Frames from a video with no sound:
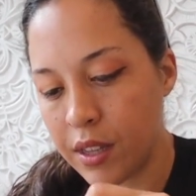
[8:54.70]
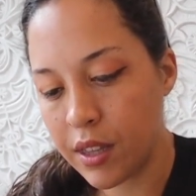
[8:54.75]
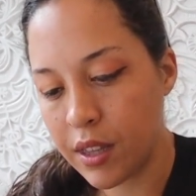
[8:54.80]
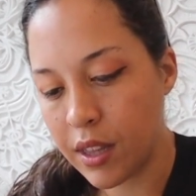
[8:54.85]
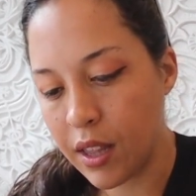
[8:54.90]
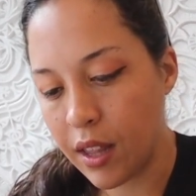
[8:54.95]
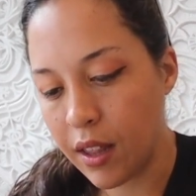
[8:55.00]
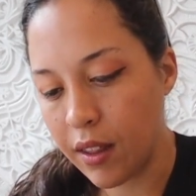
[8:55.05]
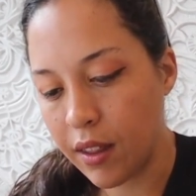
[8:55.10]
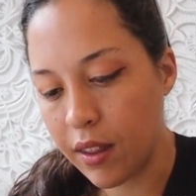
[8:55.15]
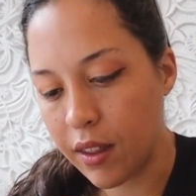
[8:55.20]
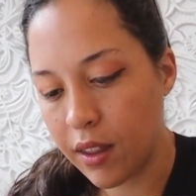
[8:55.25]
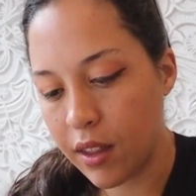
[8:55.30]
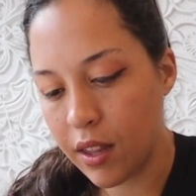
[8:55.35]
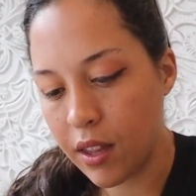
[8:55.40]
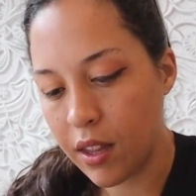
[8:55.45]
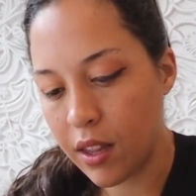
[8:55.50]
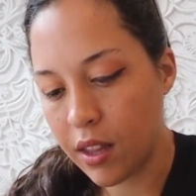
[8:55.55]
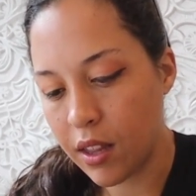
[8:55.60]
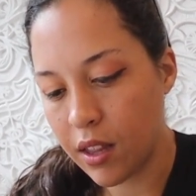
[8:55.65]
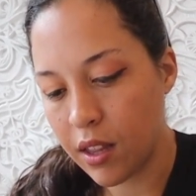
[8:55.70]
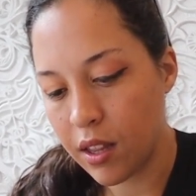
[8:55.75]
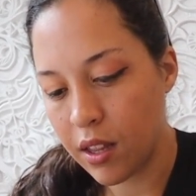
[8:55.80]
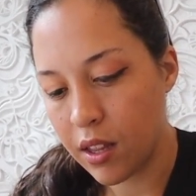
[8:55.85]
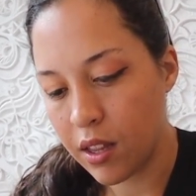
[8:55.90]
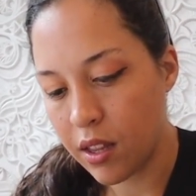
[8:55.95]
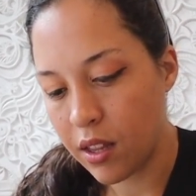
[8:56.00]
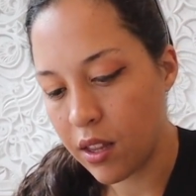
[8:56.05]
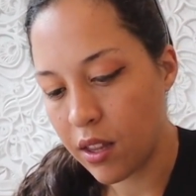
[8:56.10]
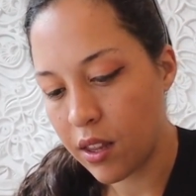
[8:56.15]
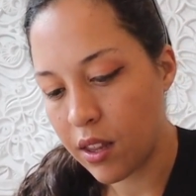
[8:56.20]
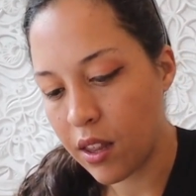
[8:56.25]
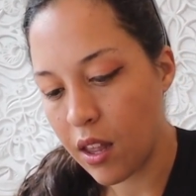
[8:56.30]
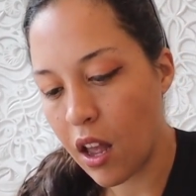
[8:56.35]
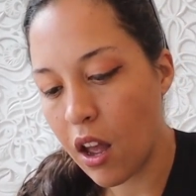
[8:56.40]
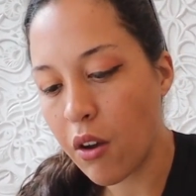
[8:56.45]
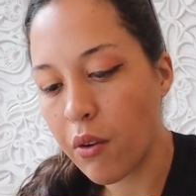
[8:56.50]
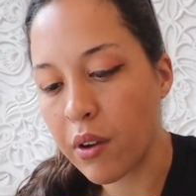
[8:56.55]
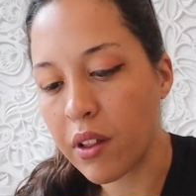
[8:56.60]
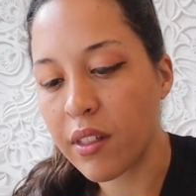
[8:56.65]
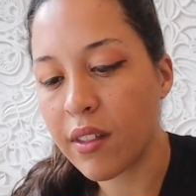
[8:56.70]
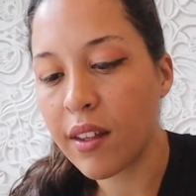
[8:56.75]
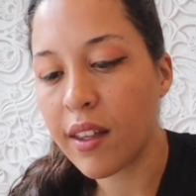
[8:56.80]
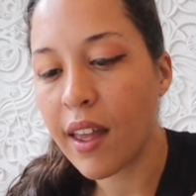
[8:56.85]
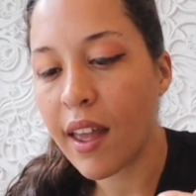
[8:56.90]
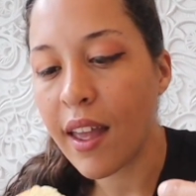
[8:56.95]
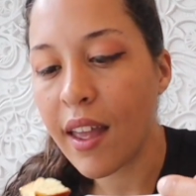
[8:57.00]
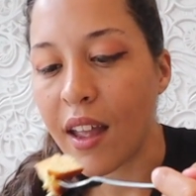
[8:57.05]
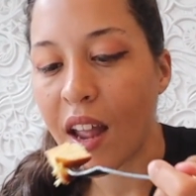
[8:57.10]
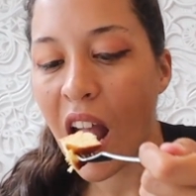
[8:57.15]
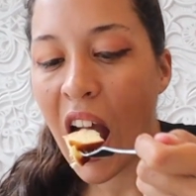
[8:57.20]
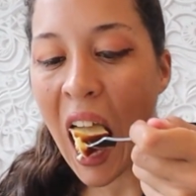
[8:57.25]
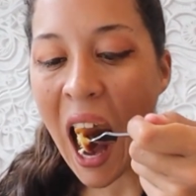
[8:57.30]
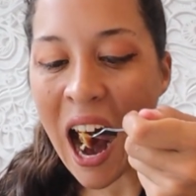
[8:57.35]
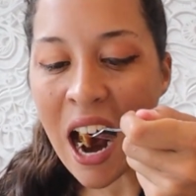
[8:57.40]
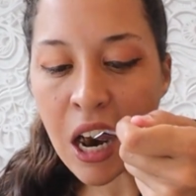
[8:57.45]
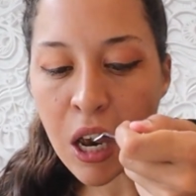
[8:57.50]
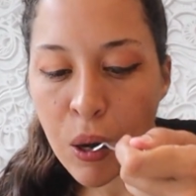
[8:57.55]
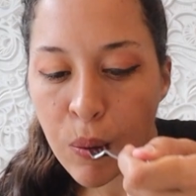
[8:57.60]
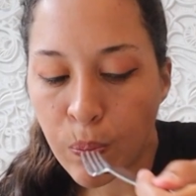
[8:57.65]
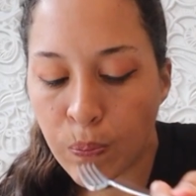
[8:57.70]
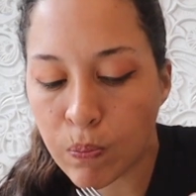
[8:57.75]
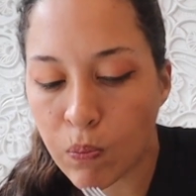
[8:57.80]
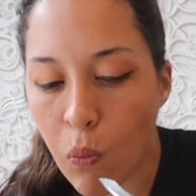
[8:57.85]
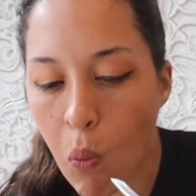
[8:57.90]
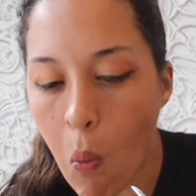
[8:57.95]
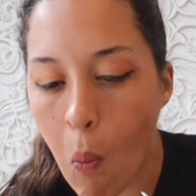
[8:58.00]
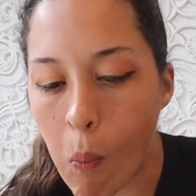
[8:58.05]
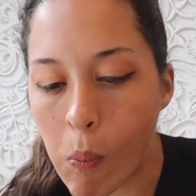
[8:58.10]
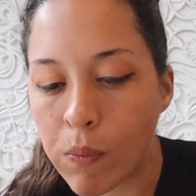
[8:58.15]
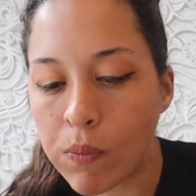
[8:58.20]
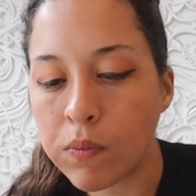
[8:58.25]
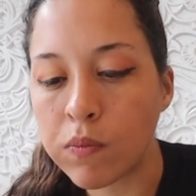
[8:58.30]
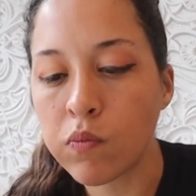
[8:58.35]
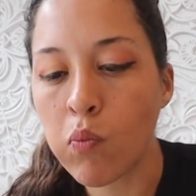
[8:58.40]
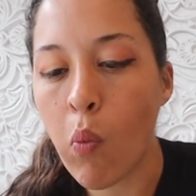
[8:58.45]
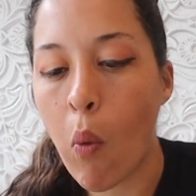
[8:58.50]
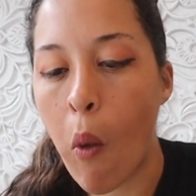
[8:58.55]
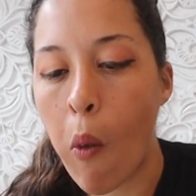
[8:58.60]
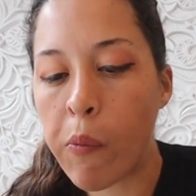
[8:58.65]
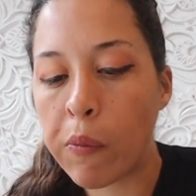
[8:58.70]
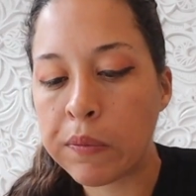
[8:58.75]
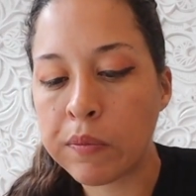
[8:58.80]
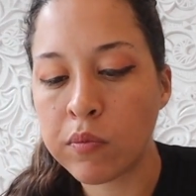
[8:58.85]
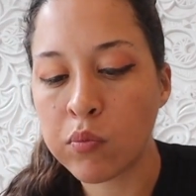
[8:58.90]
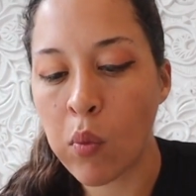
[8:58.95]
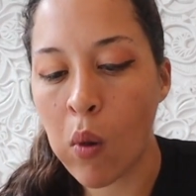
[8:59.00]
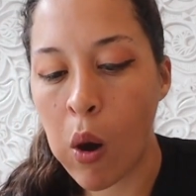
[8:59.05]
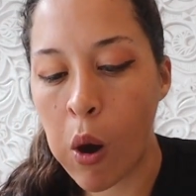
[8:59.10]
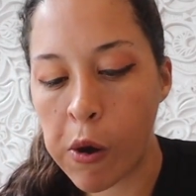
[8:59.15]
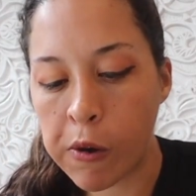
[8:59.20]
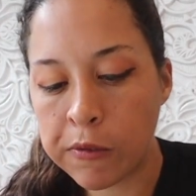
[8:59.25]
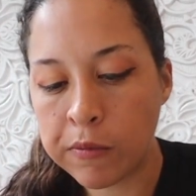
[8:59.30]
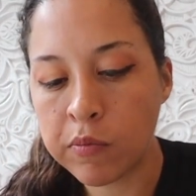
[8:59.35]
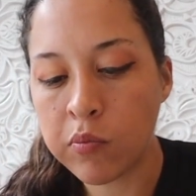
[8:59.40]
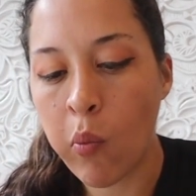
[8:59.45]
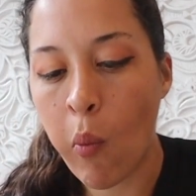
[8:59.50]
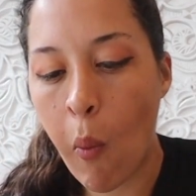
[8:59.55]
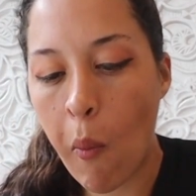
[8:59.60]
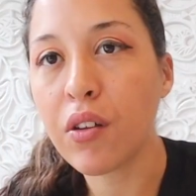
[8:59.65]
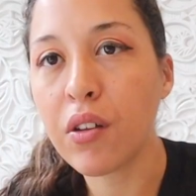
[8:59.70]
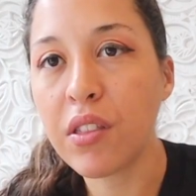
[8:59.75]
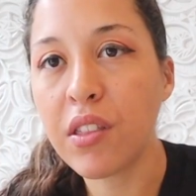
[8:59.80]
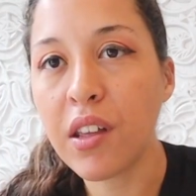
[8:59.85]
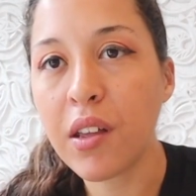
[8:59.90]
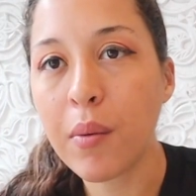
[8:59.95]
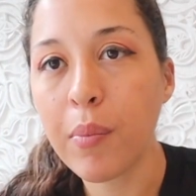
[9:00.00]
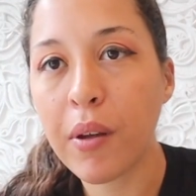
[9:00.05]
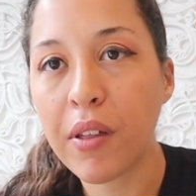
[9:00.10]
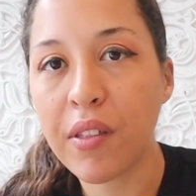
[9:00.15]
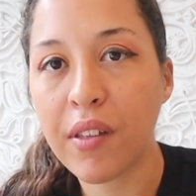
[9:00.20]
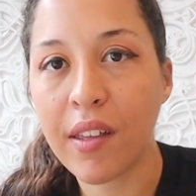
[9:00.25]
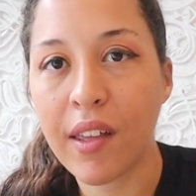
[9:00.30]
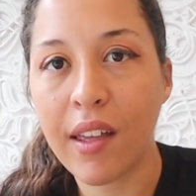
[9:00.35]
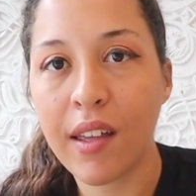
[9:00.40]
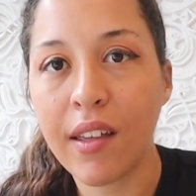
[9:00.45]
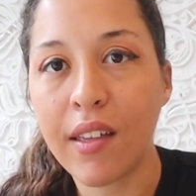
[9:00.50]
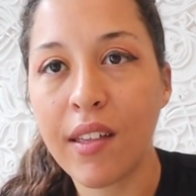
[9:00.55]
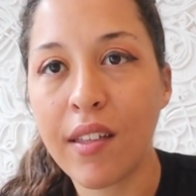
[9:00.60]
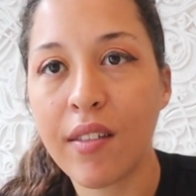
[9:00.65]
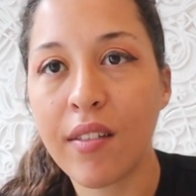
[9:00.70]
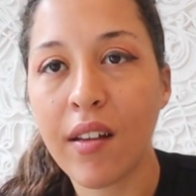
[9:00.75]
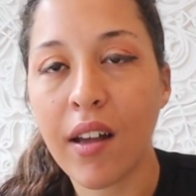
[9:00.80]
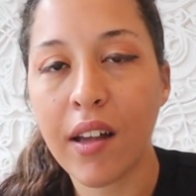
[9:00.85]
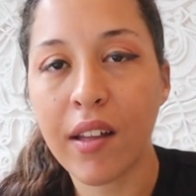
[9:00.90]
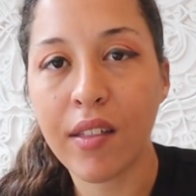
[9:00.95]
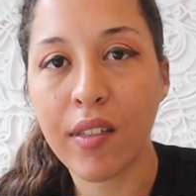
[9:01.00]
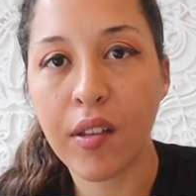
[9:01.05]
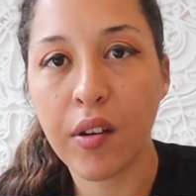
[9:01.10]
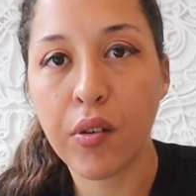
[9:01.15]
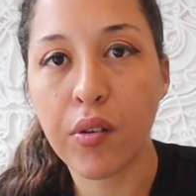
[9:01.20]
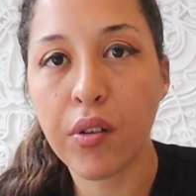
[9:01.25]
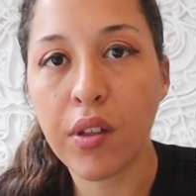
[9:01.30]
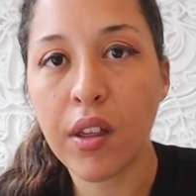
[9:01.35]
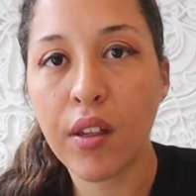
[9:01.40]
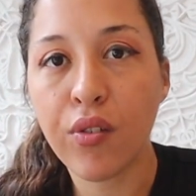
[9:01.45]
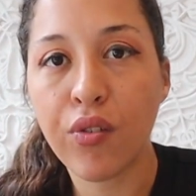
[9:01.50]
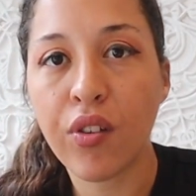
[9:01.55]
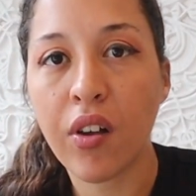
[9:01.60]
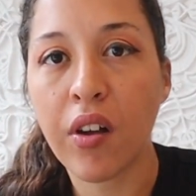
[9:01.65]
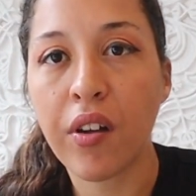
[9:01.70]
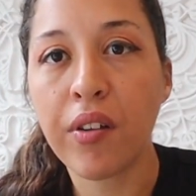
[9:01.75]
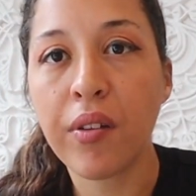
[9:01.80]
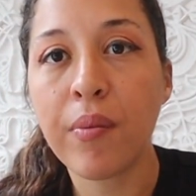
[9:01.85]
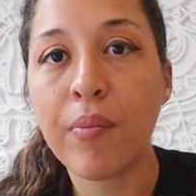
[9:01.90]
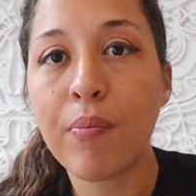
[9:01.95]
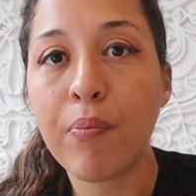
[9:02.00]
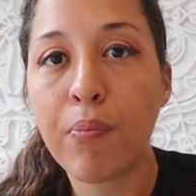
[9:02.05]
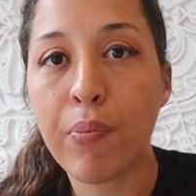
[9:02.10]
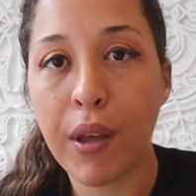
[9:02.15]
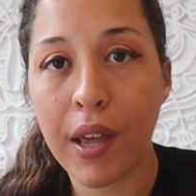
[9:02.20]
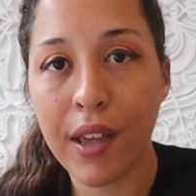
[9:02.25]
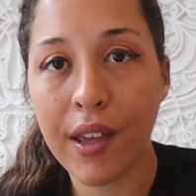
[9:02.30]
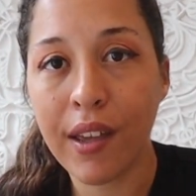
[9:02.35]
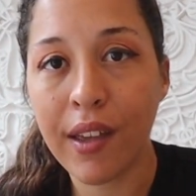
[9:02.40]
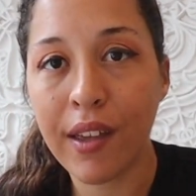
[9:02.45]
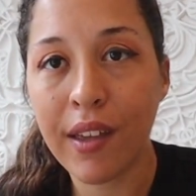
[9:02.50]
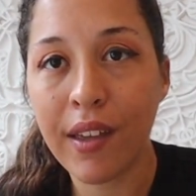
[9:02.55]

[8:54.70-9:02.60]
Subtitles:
this. Oh, it's a cake. The good thing about the cake is I literally saw him baking